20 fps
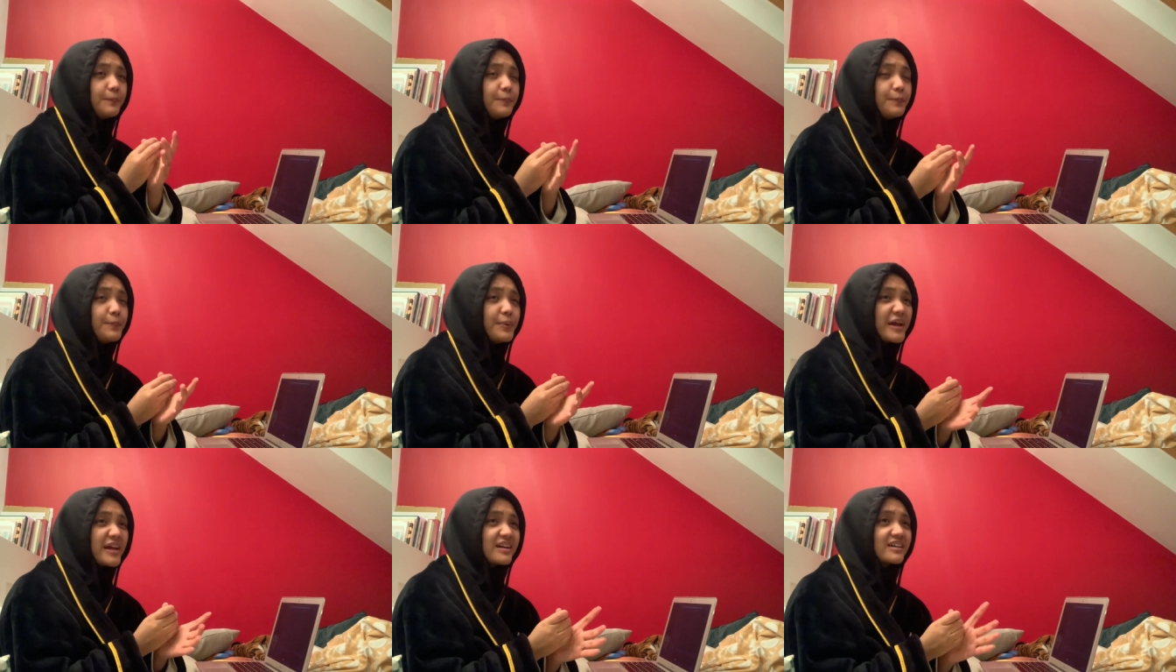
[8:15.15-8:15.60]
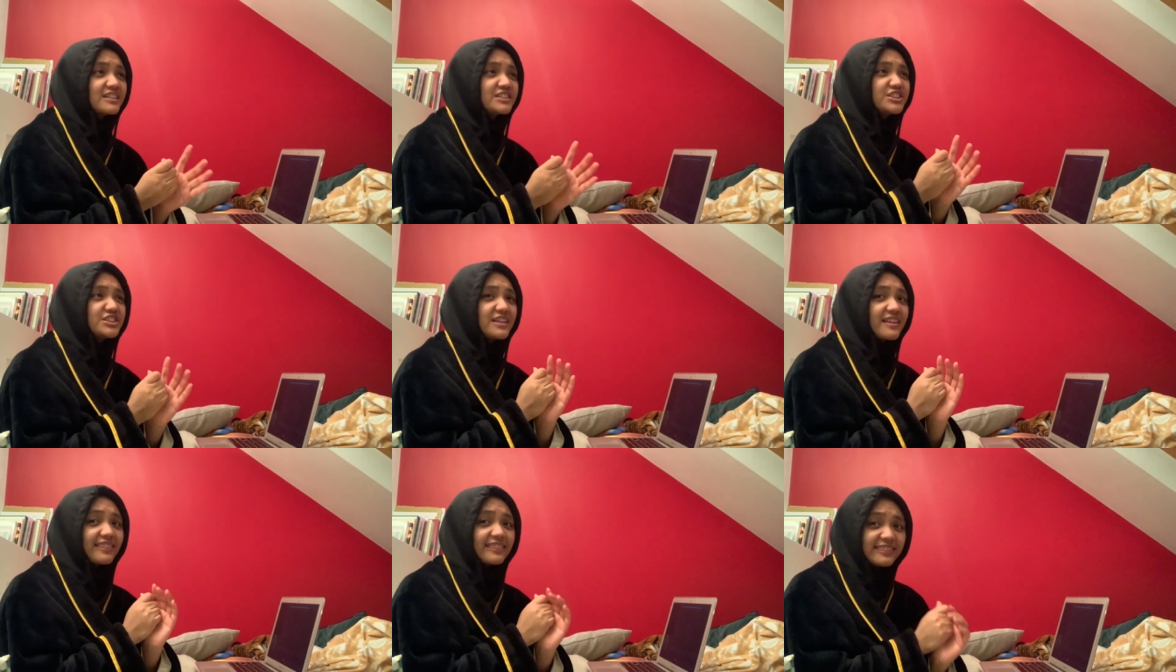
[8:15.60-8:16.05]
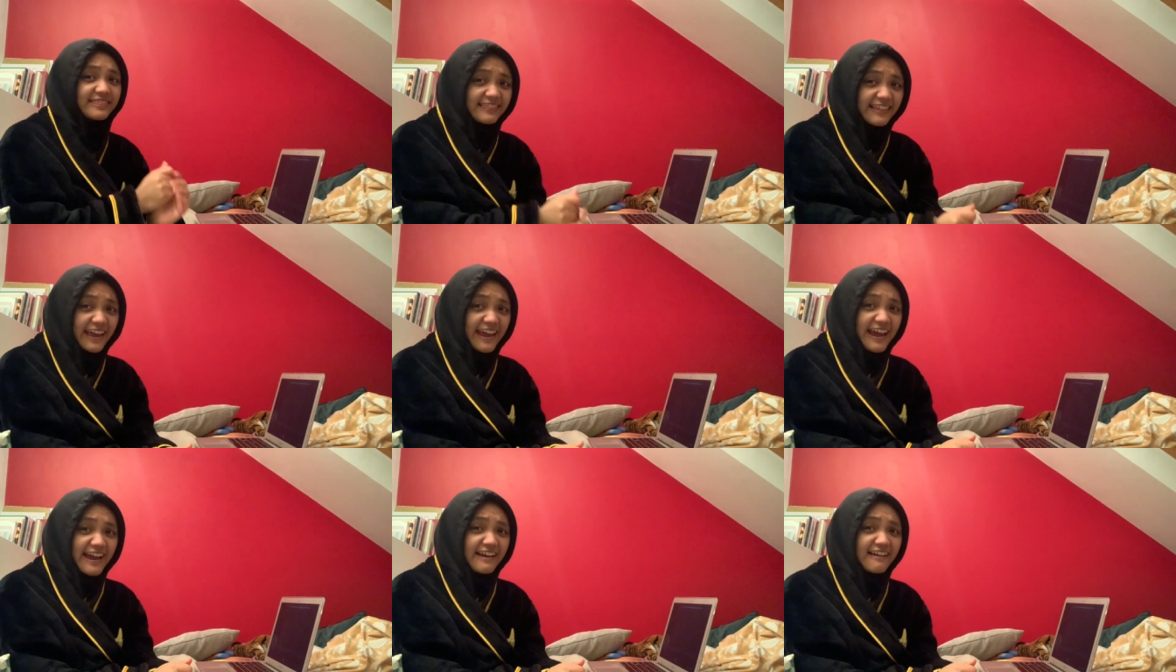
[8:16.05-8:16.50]
biggest
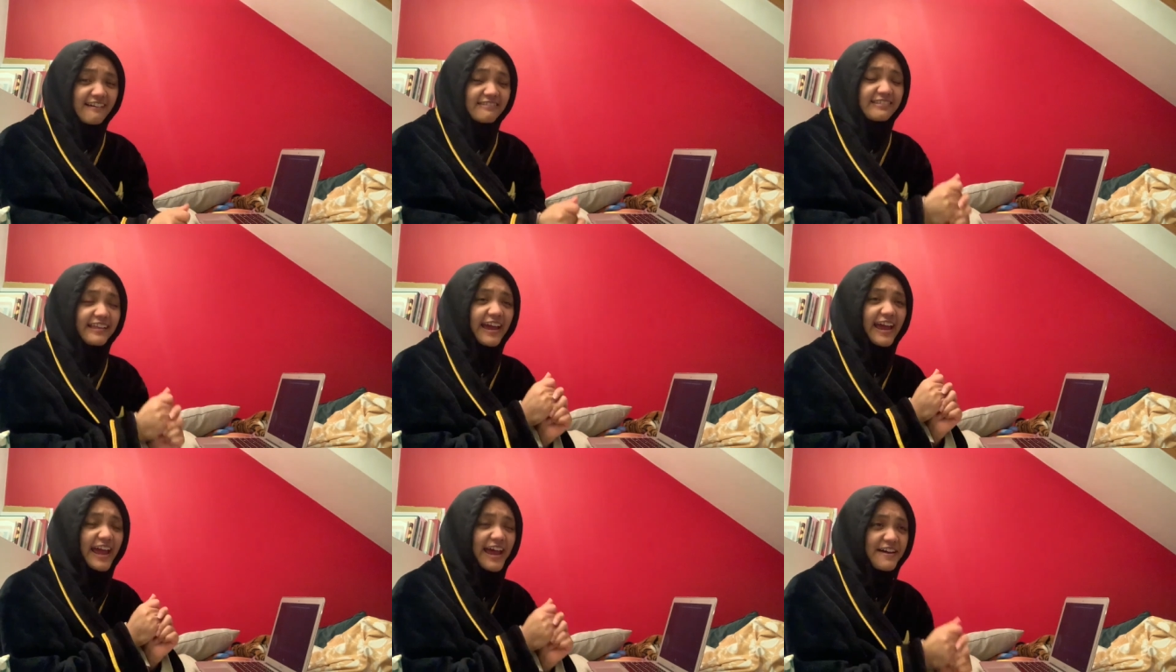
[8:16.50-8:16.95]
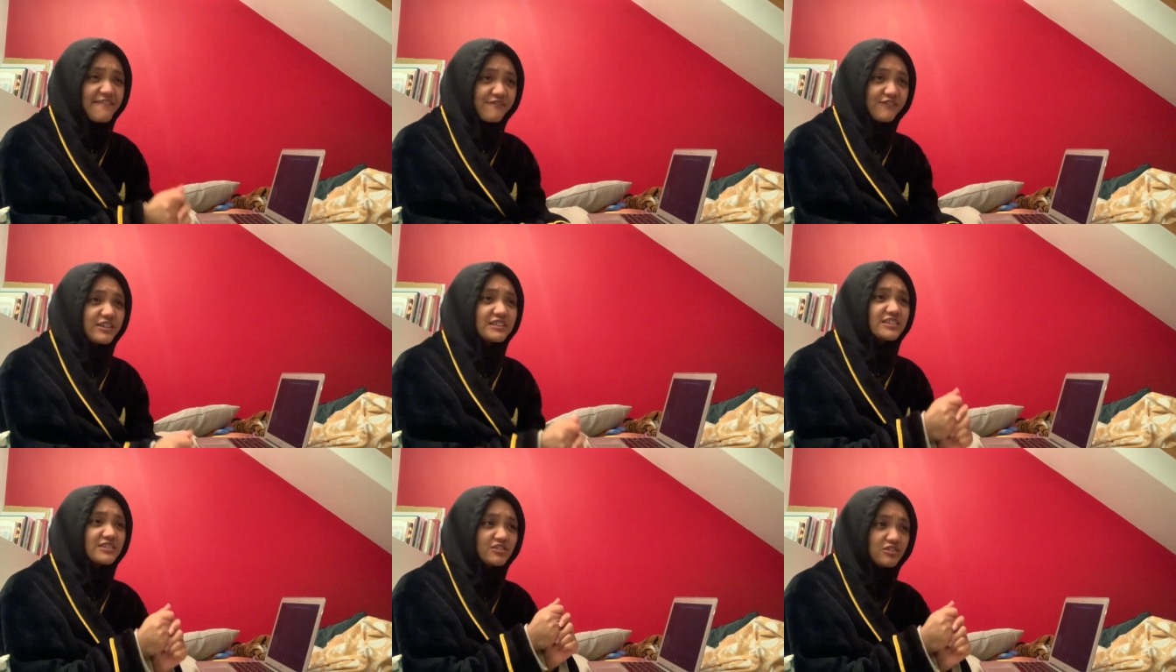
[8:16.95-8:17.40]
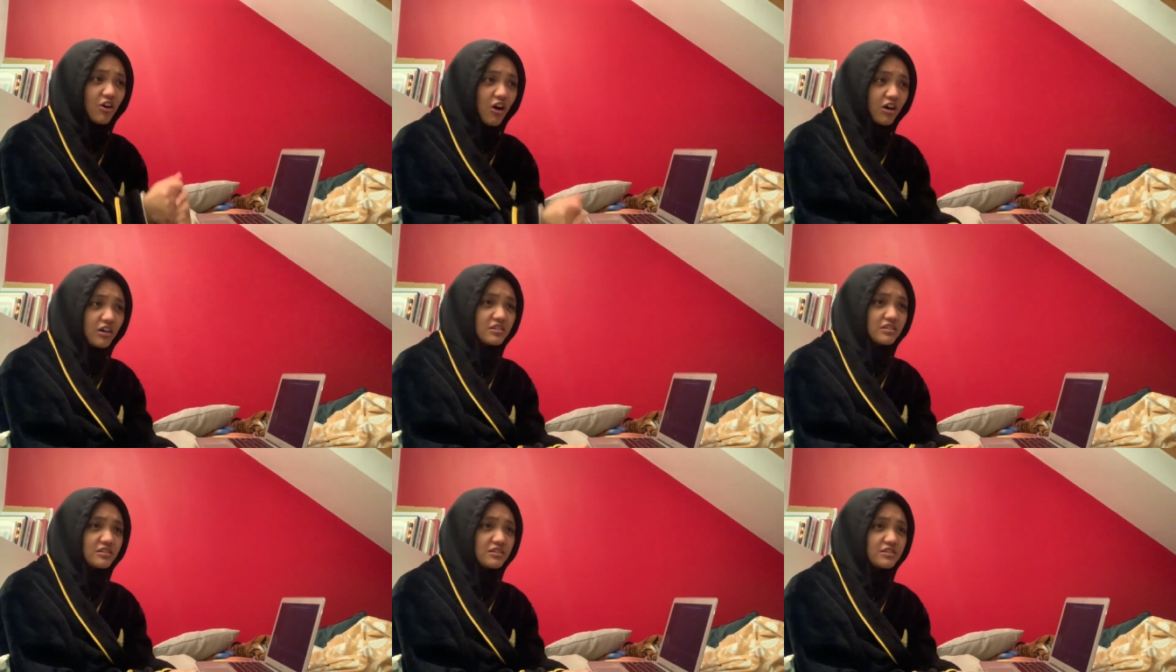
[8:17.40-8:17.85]
thing they ever
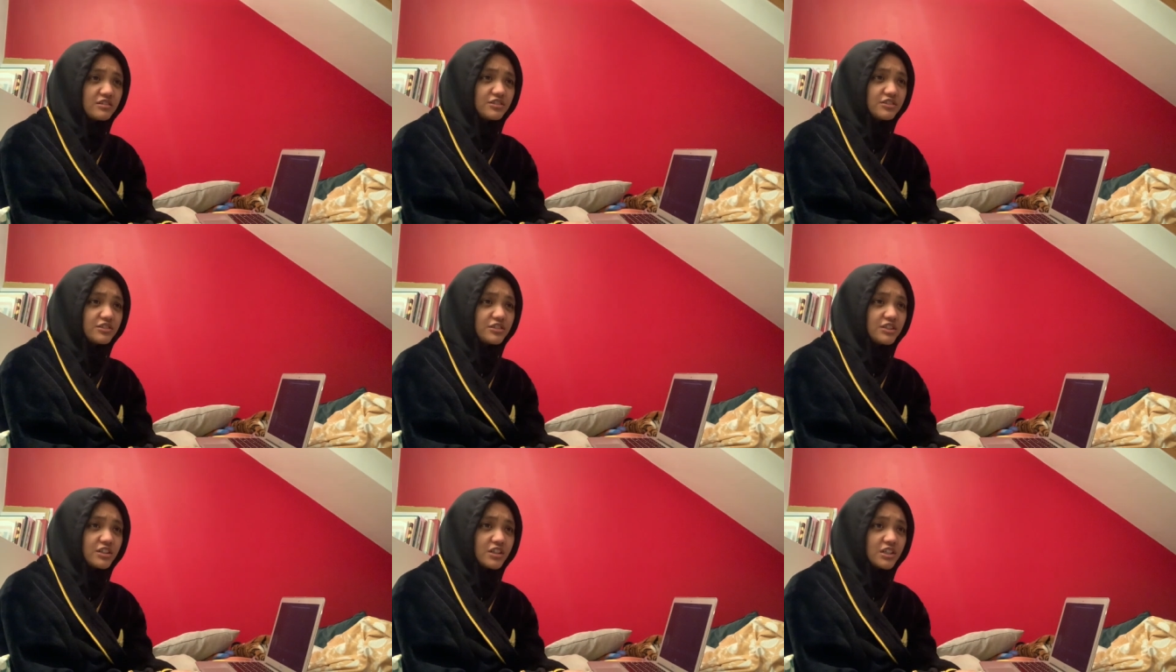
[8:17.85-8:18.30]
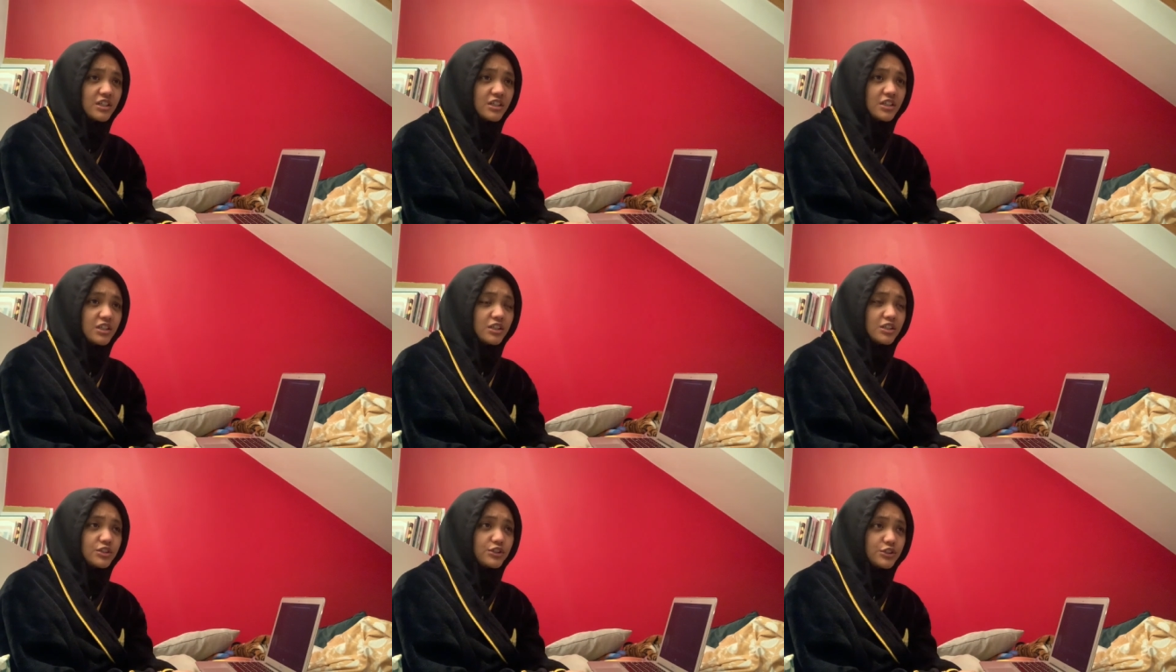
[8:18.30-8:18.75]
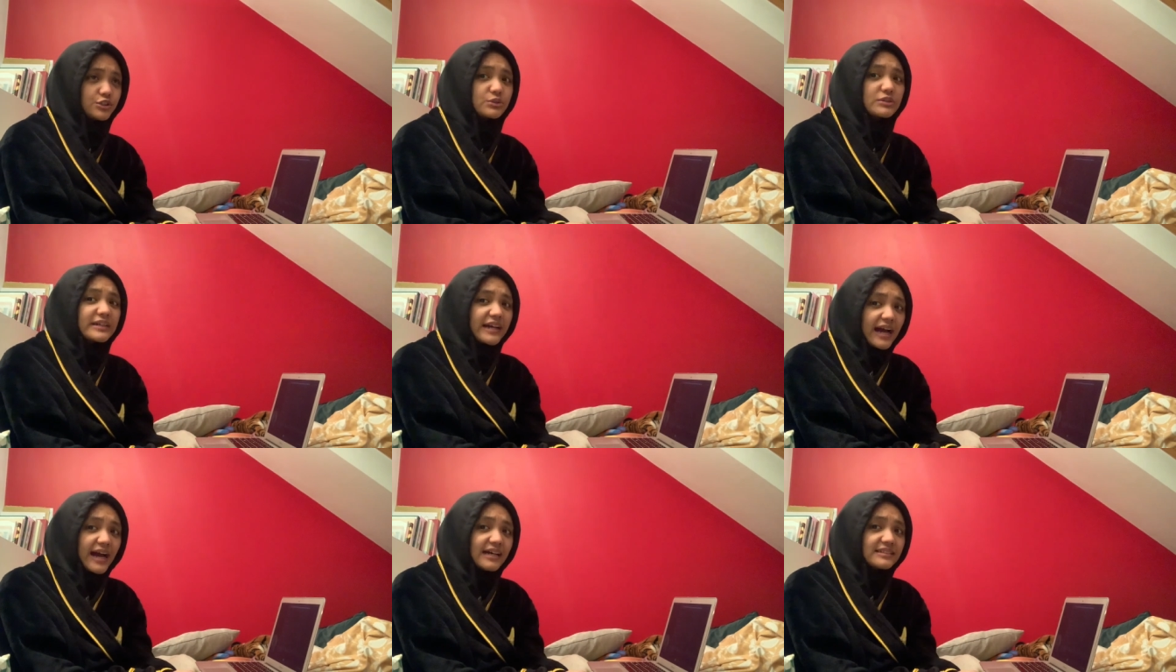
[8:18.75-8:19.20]
thought to
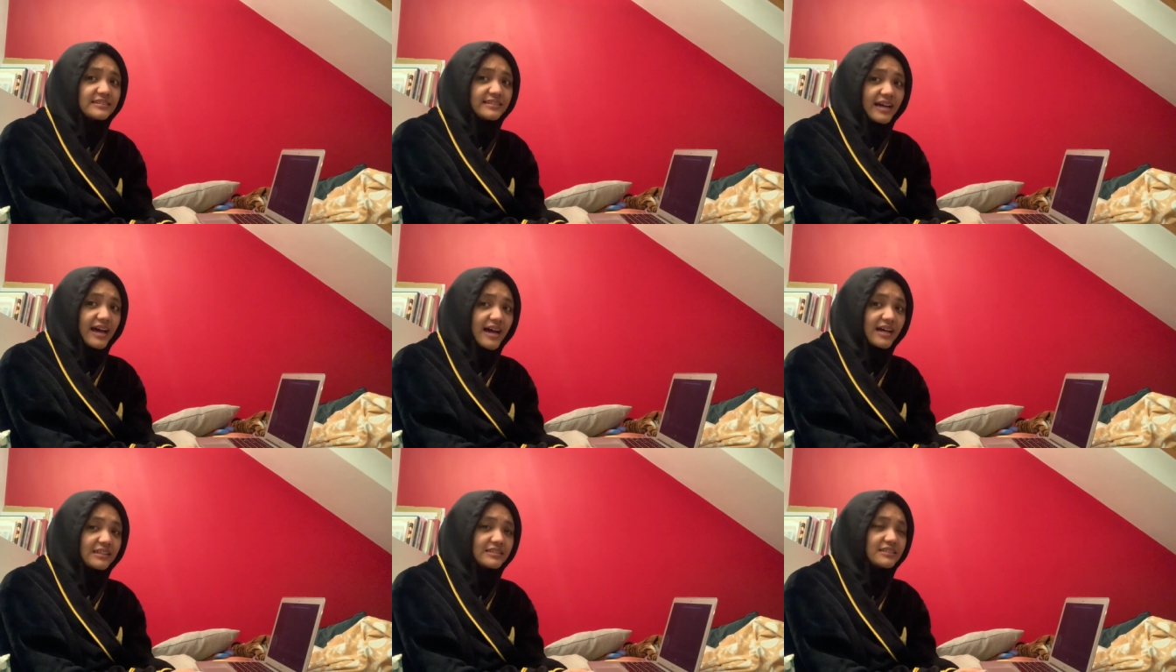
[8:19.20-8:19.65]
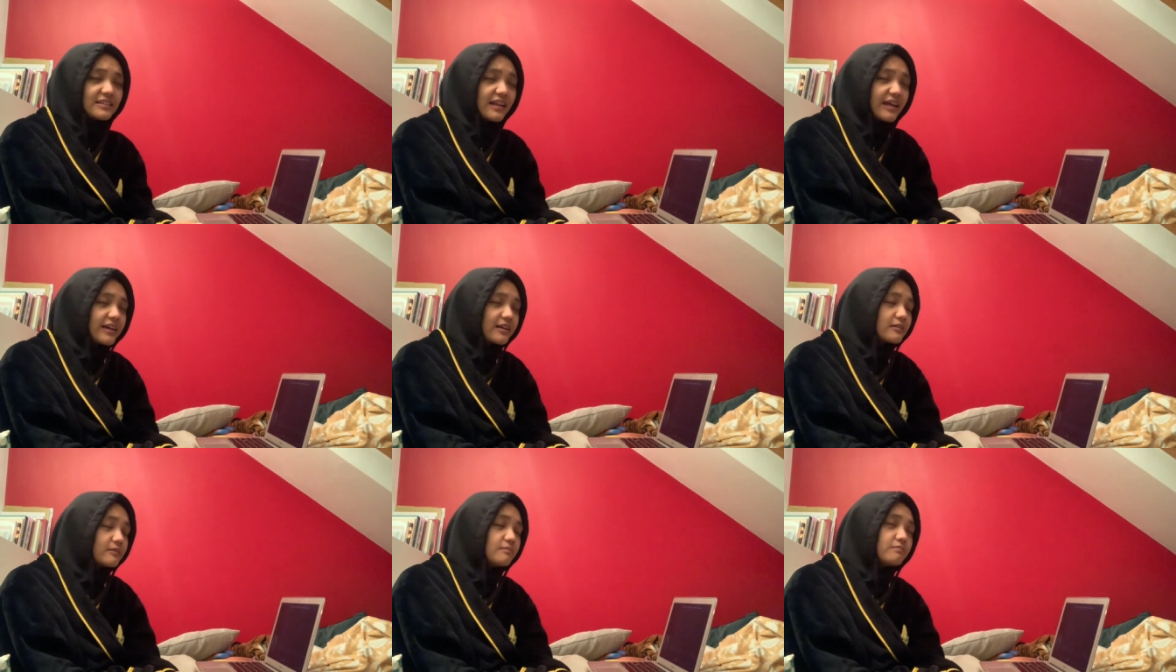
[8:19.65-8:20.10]
cast as like